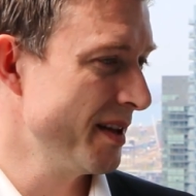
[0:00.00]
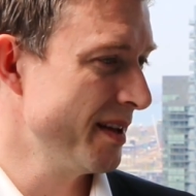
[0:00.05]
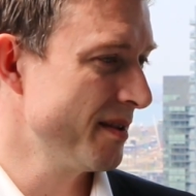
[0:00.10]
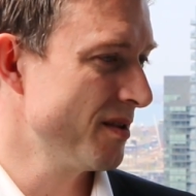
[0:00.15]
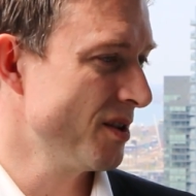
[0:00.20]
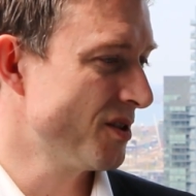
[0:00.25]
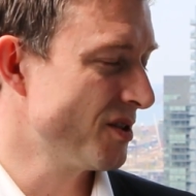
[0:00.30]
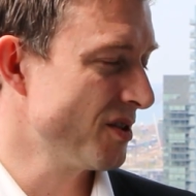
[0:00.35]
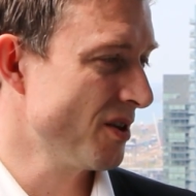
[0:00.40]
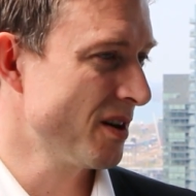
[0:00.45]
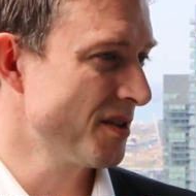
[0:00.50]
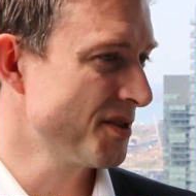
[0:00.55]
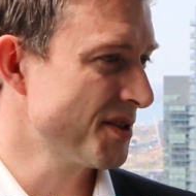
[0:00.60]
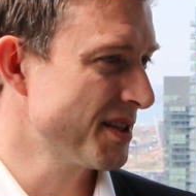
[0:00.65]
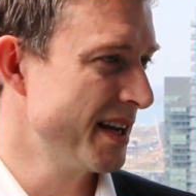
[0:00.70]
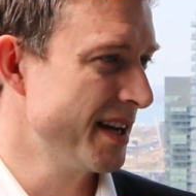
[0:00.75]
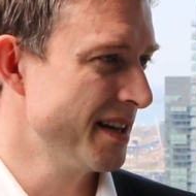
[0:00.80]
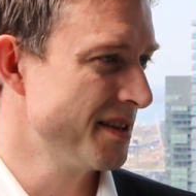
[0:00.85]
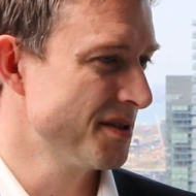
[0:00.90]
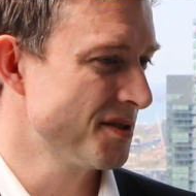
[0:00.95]
The tar
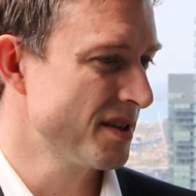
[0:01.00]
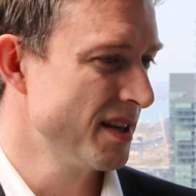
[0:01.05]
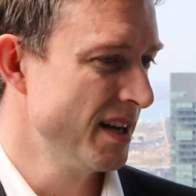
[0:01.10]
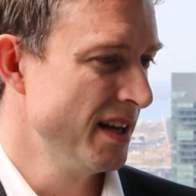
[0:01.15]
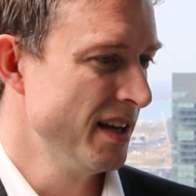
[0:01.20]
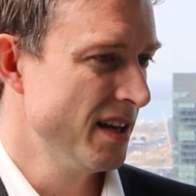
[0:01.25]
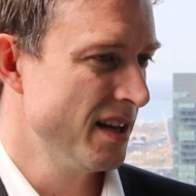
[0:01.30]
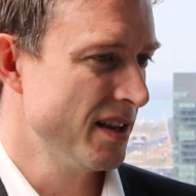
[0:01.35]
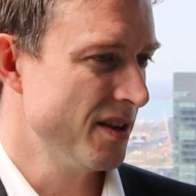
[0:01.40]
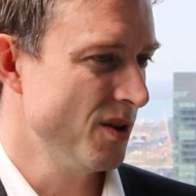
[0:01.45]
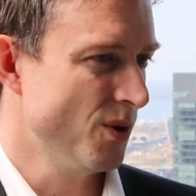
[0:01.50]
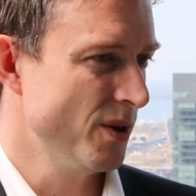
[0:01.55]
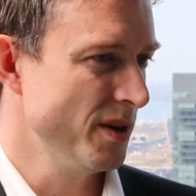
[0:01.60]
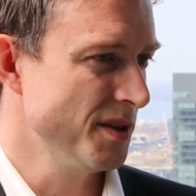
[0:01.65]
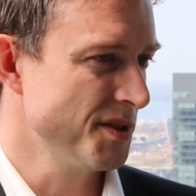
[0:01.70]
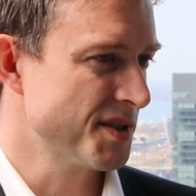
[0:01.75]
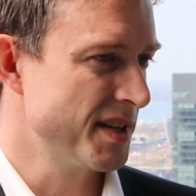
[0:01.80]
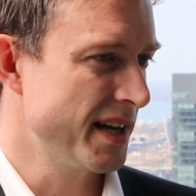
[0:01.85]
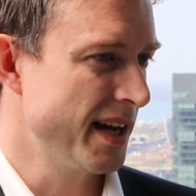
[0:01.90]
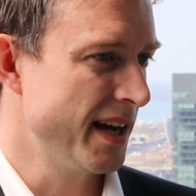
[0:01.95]
sands, the
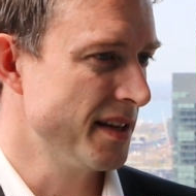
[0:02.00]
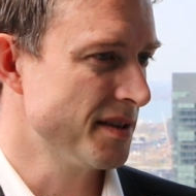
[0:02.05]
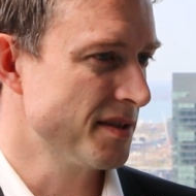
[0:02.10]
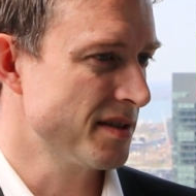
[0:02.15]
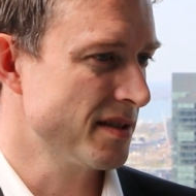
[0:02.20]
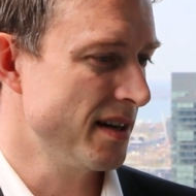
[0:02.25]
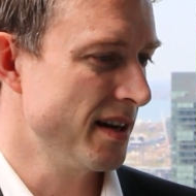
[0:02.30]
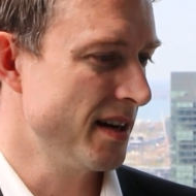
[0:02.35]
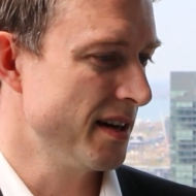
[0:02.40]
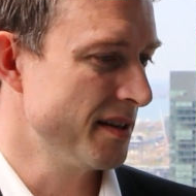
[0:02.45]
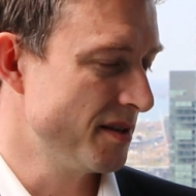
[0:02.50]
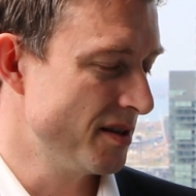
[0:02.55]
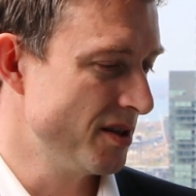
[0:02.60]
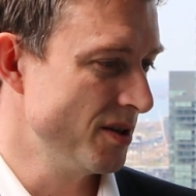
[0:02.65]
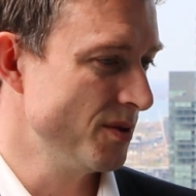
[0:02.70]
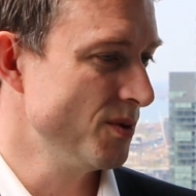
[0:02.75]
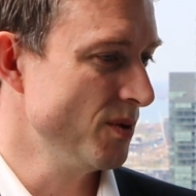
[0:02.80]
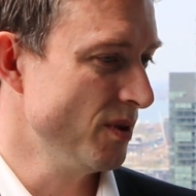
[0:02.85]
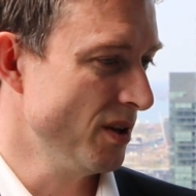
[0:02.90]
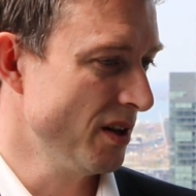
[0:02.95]
oil sands
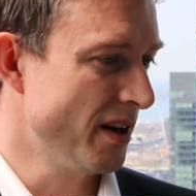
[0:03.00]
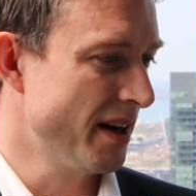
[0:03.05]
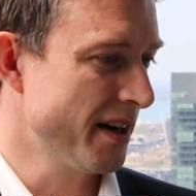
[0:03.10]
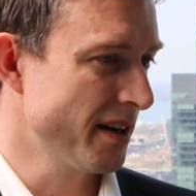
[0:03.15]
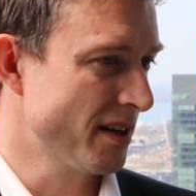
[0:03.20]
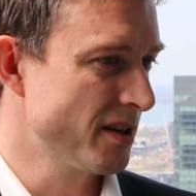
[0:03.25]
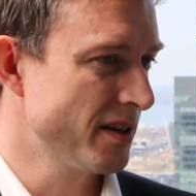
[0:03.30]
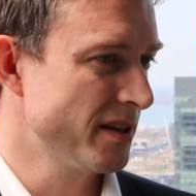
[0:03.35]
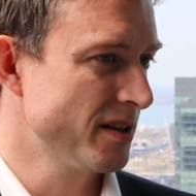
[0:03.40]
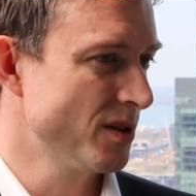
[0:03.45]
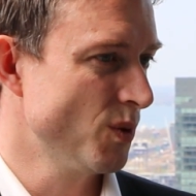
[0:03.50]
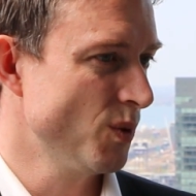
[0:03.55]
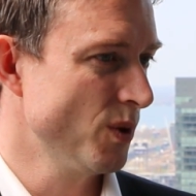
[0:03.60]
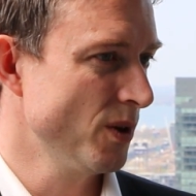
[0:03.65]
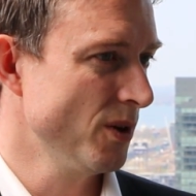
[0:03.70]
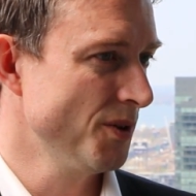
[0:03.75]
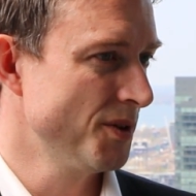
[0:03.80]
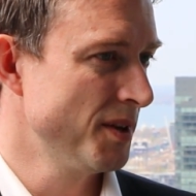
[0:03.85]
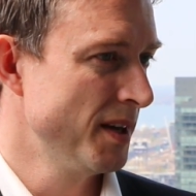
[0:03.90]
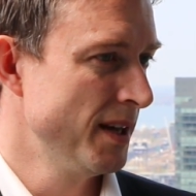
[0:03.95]
do a lot of good in the
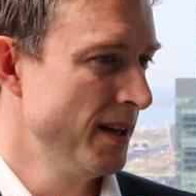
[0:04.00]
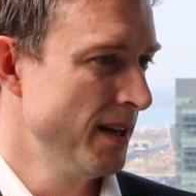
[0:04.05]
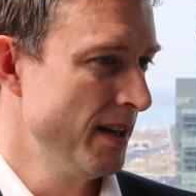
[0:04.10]
world,